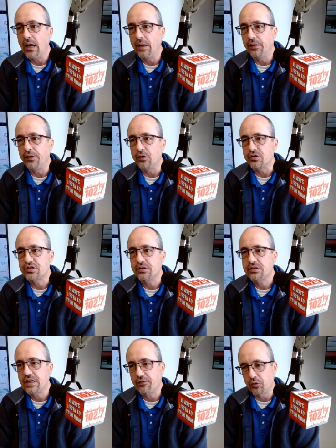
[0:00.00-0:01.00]

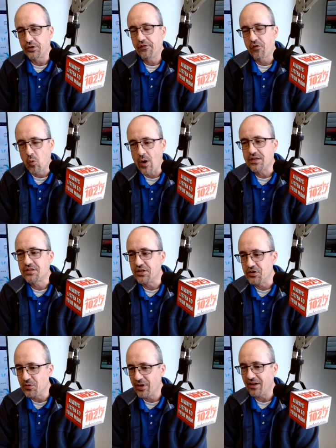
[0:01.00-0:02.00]
There's several different ways to
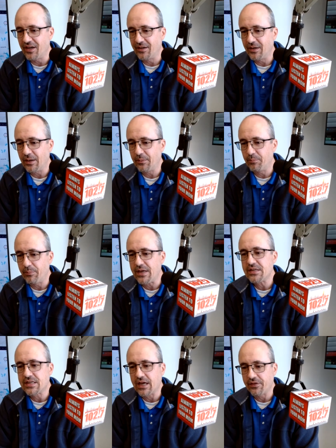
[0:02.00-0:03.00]
do it
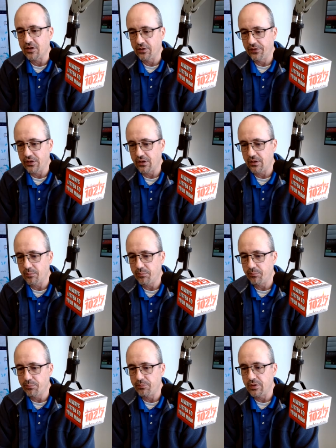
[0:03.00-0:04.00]
based on
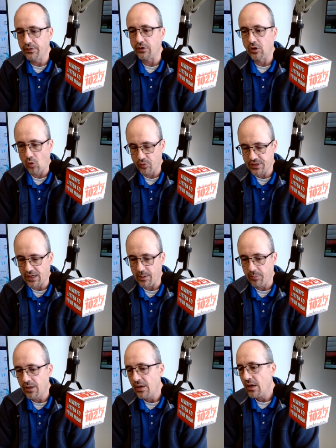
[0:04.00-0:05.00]
the loan
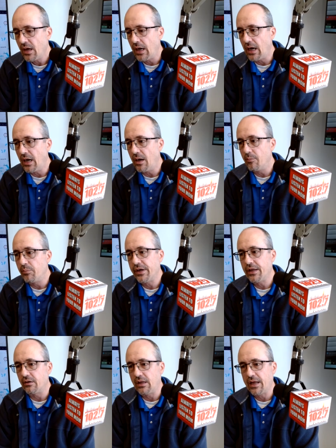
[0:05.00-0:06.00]
type.
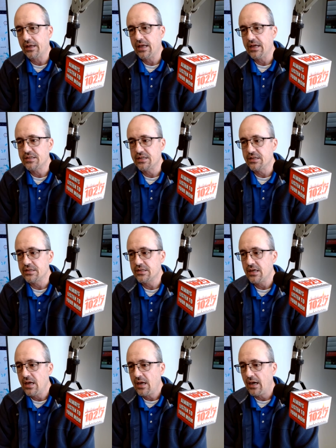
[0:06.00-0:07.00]
But in a lot of
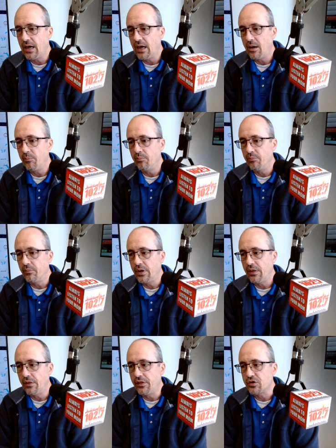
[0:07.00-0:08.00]
cases,
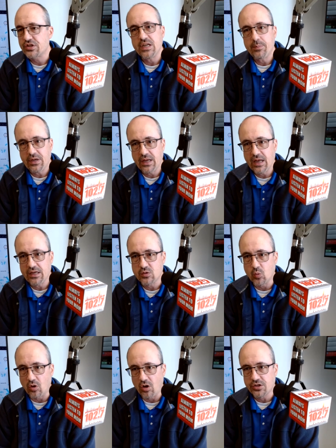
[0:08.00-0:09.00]
their
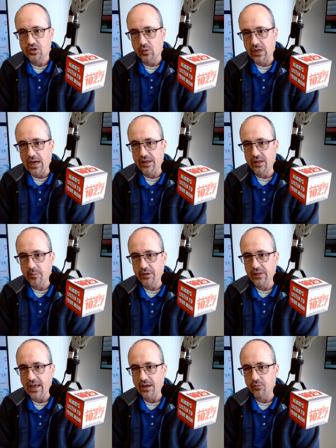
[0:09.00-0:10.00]
CPAs will also guide them
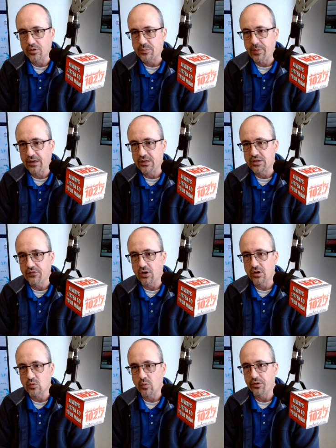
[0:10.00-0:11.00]
in that respect as
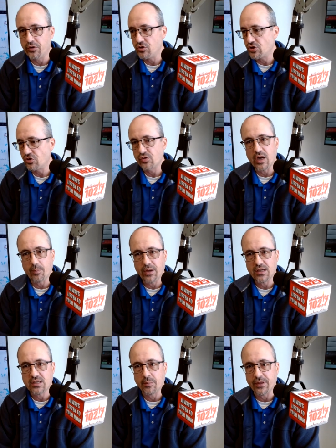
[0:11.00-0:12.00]
far as whether you should try to
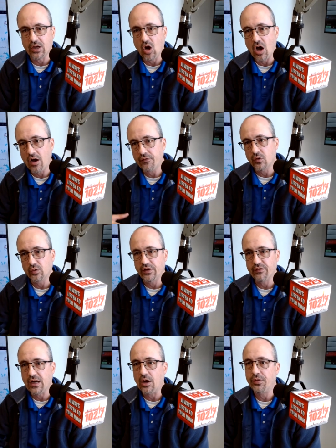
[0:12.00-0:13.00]
pay something off or
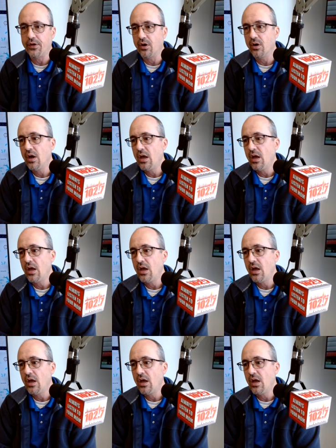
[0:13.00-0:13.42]
leave it out there.